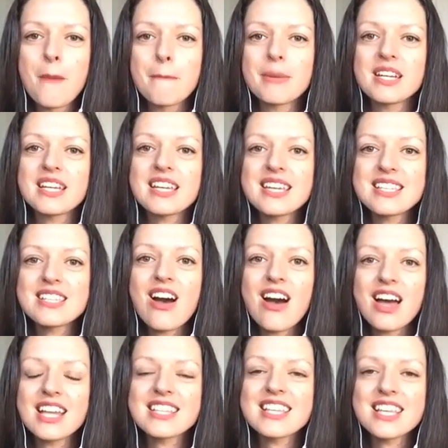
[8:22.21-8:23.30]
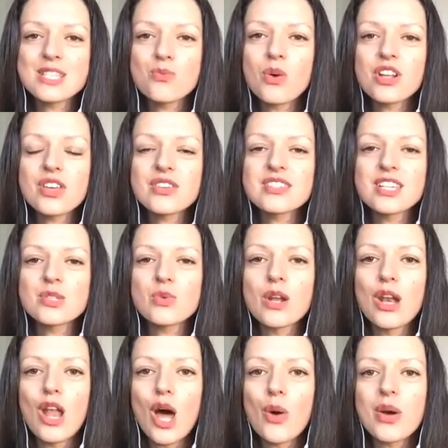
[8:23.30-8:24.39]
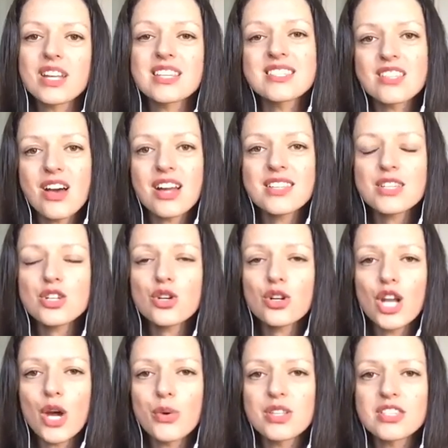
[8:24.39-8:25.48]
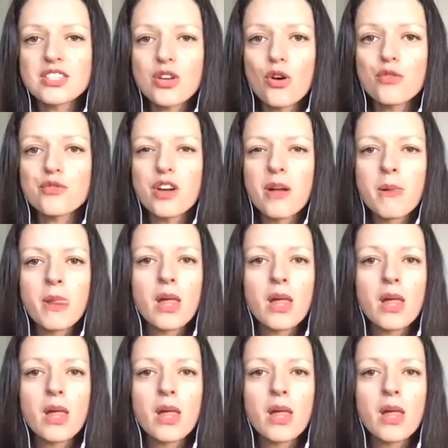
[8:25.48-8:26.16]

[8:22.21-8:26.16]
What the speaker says: But it is hard. It's one of those things we're low in, and signs that you're low in sulfur,